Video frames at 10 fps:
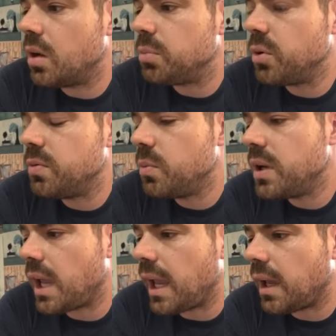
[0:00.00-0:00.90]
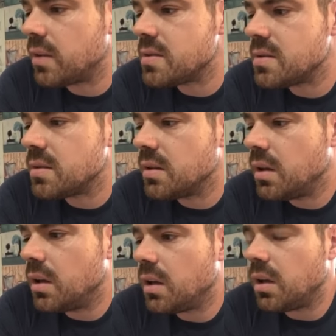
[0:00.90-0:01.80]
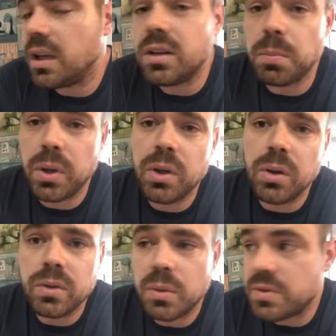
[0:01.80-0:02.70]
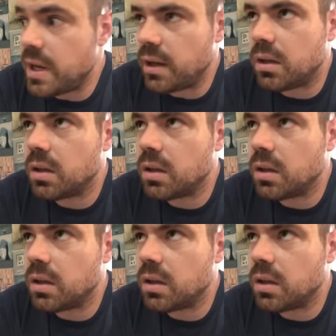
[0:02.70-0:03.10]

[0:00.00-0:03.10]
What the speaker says: proof of weak hands into POW and was like